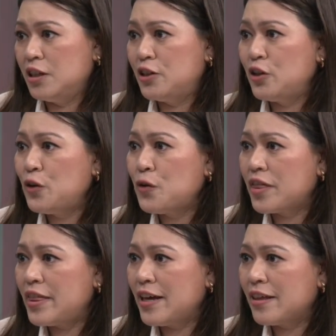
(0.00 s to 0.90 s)
do you
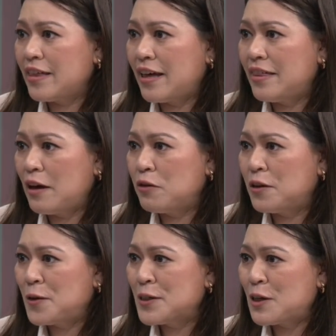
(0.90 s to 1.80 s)
think that there will
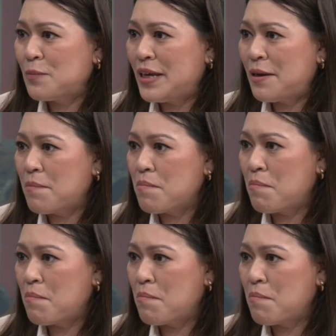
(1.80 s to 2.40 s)
also be